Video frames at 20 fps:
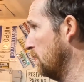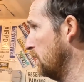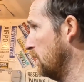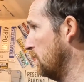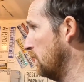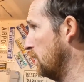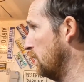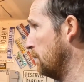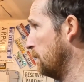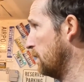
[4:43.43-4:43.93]

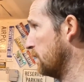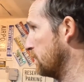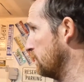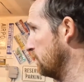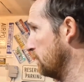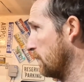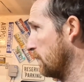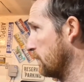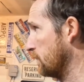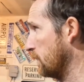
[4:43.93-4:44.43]

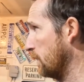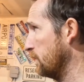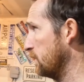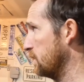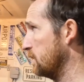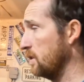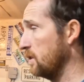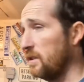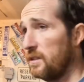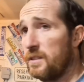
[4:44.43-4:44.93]
When I drive
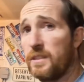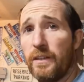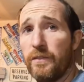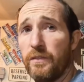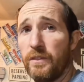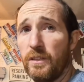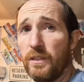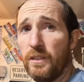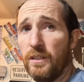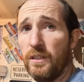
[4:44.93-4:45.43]
this thing at
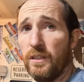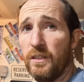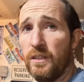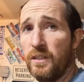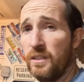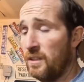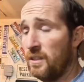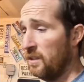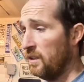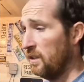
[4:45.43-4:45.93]
70,
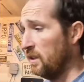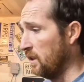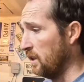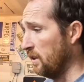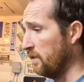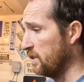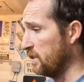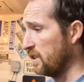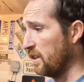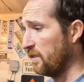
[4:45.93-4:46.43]

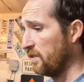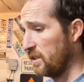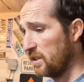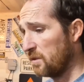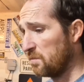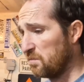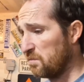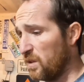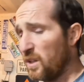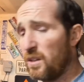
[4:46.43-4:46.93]
even at
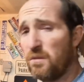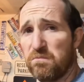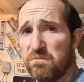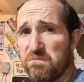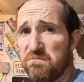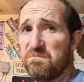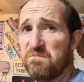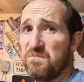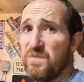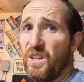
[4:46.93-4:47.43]
70,
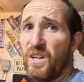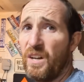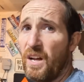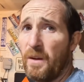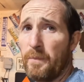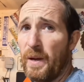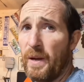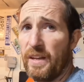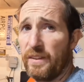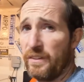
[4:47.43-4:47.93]
they're
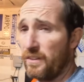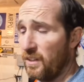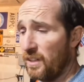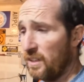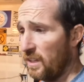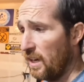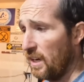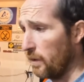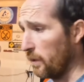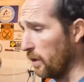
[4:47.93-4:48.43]
not bad. They're
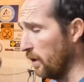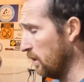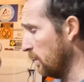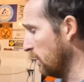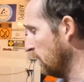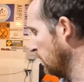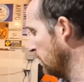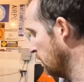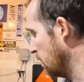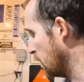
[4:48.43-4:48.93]
not loud.
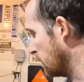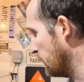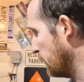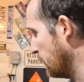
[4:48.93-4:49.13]
They're